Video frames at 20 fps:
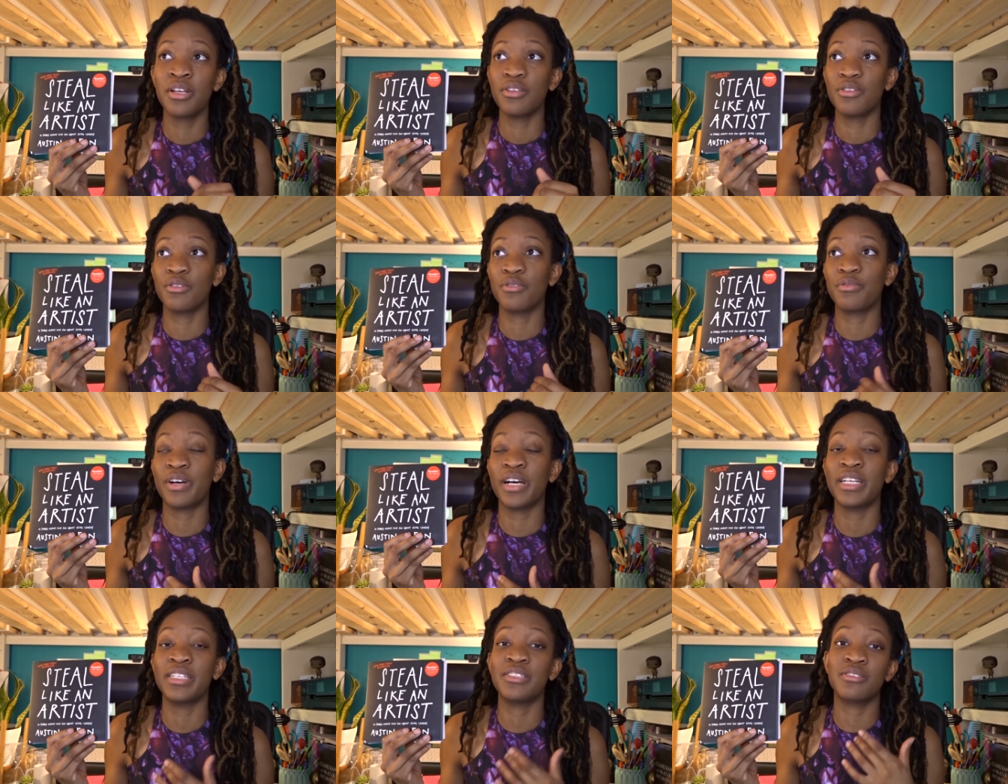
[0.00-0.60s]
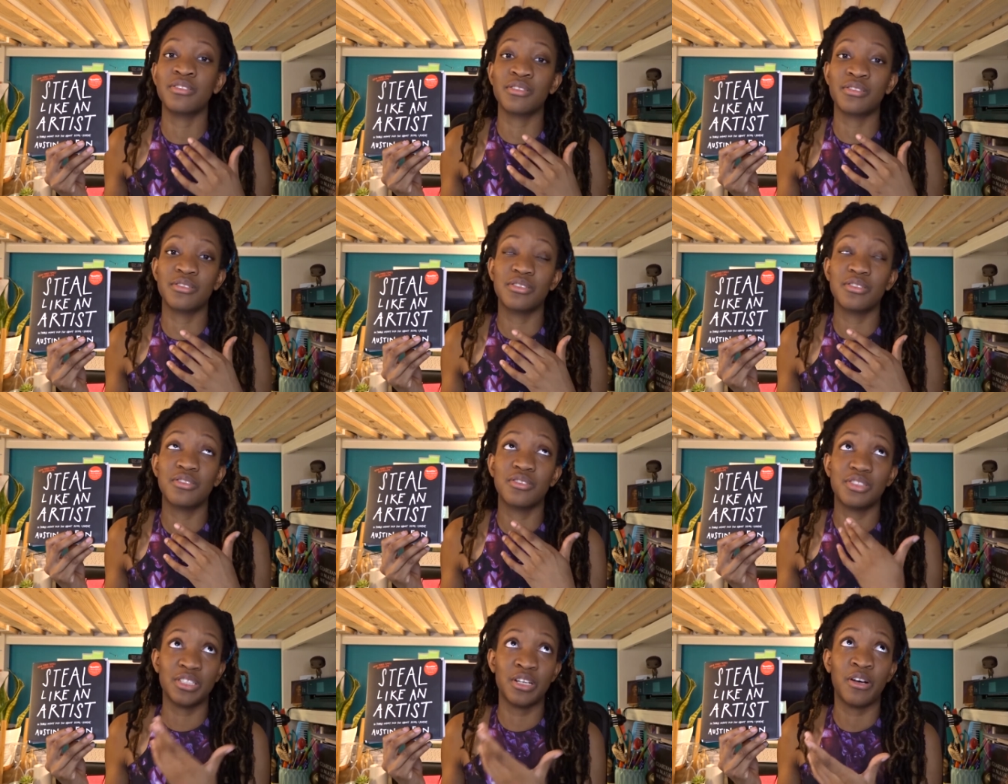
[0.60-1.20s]
You'll find
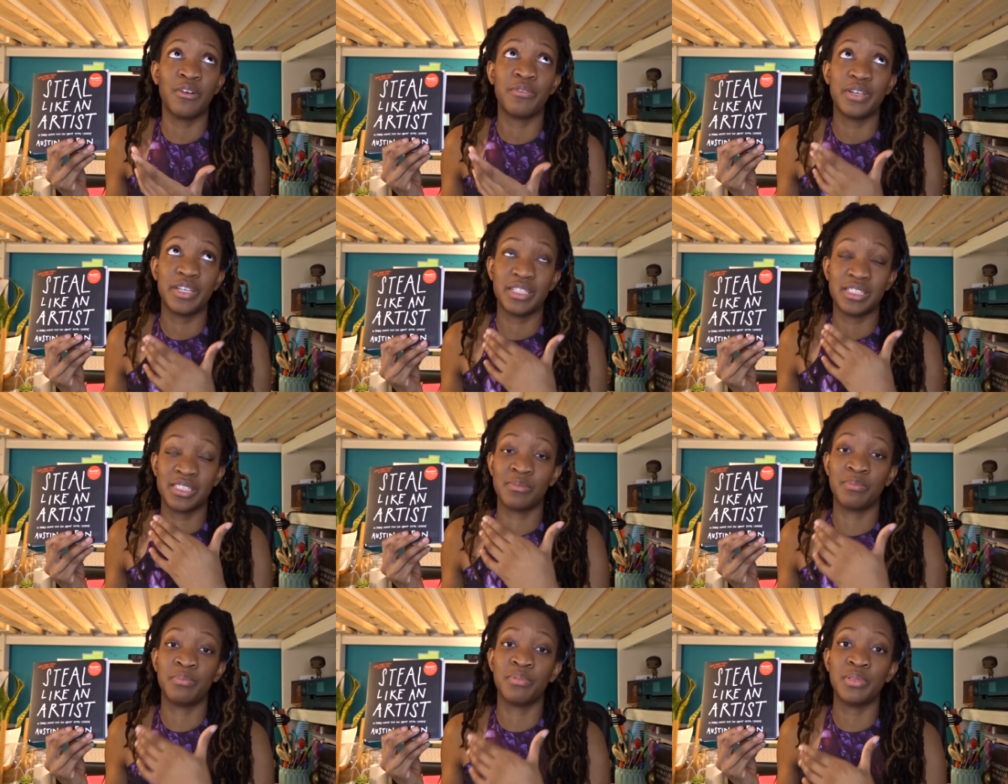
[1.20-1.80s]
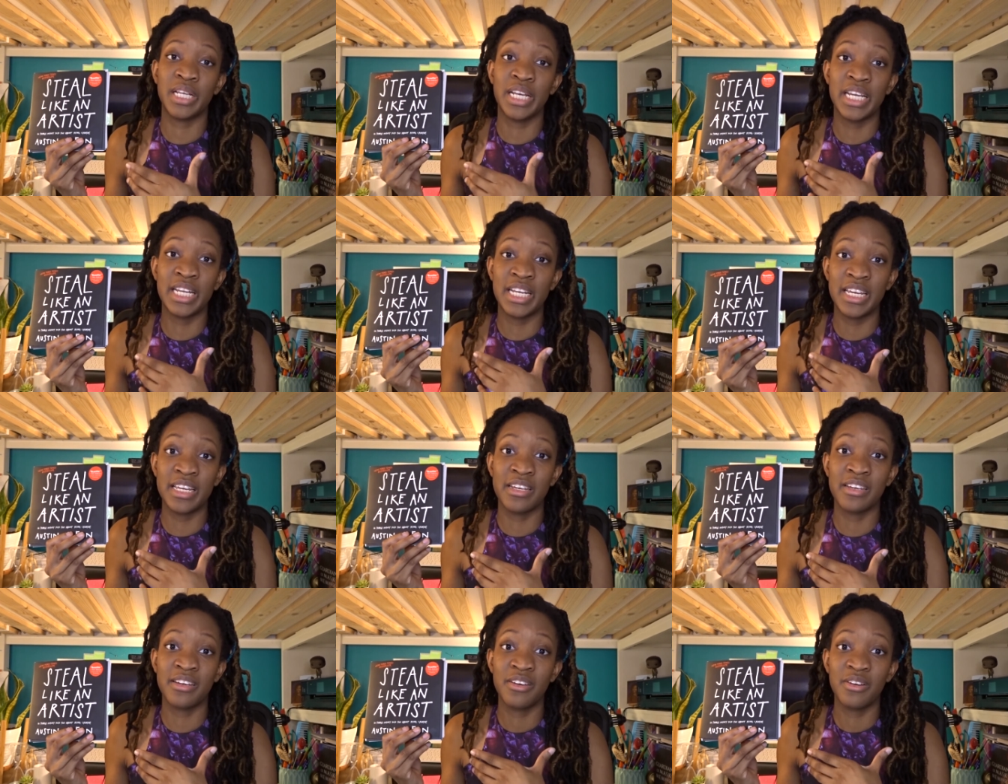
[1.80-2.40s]
yourself
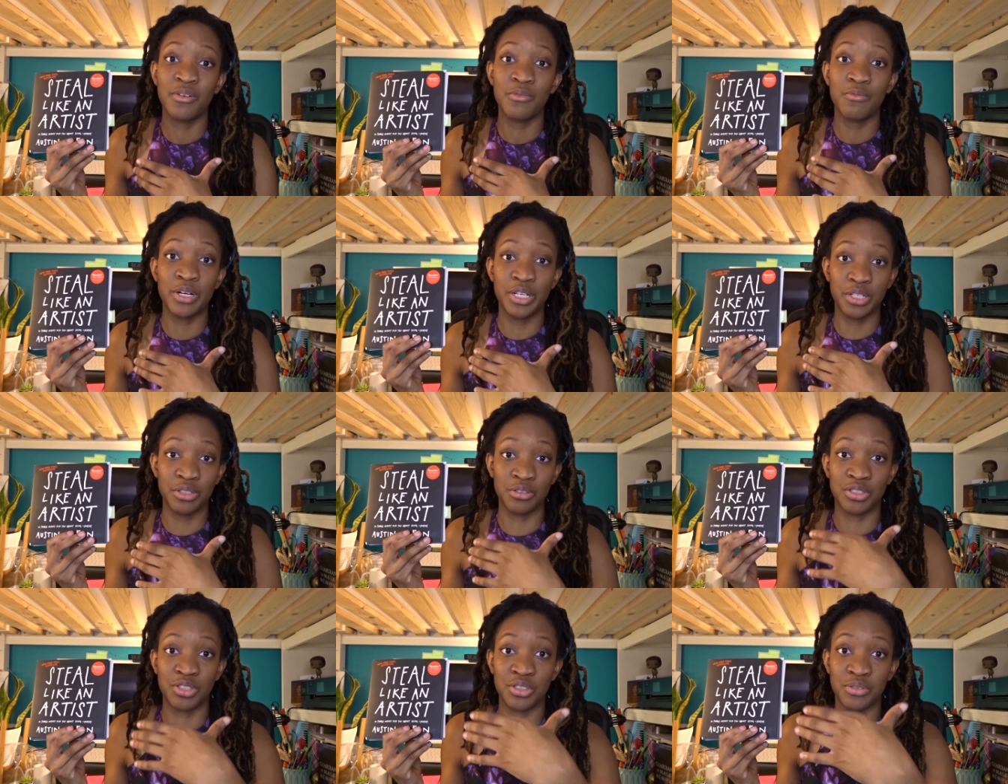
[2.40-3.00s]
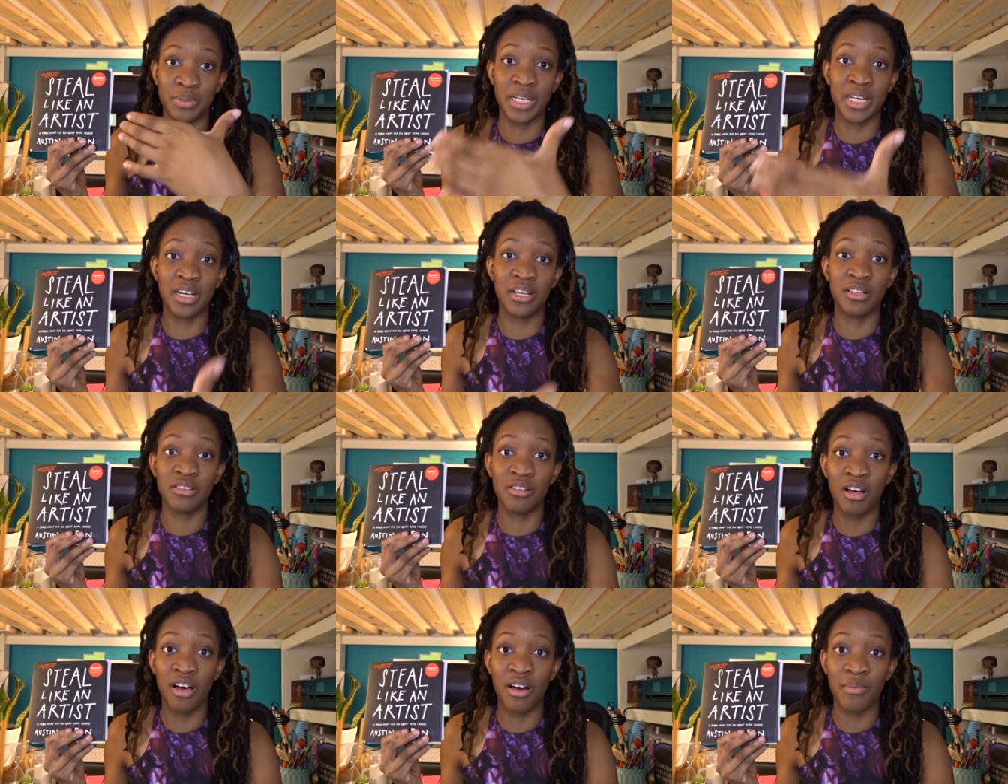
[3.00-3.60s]
explaining what you're doing a
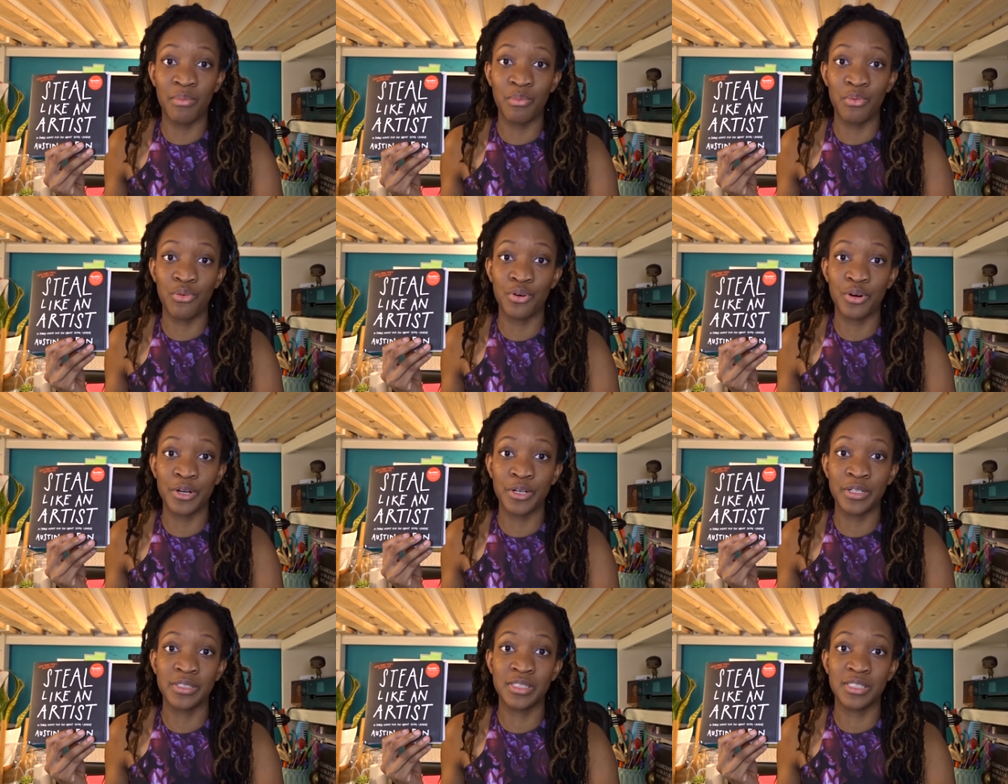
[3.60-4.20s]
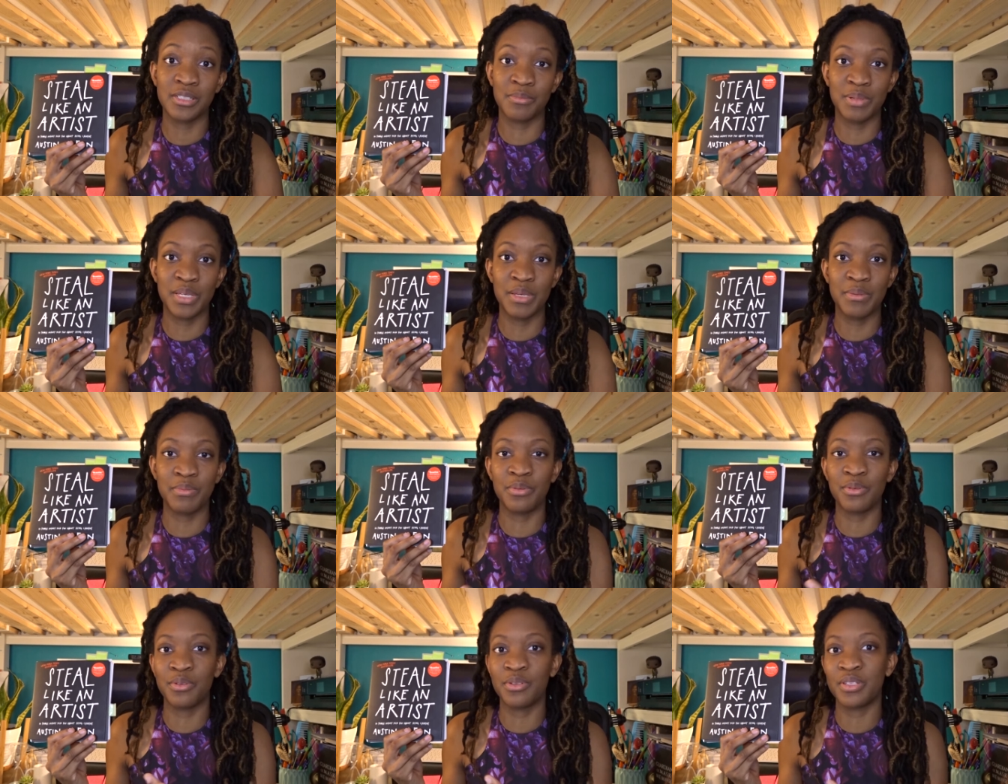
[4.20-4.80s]
lot more to
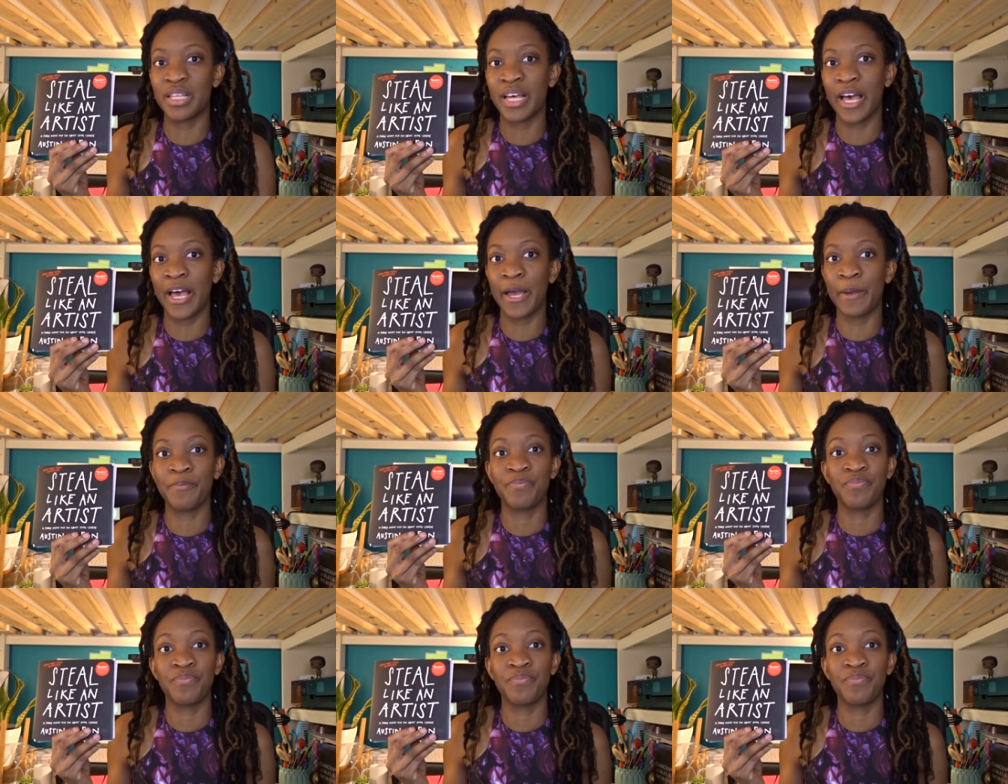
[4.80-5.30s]
people that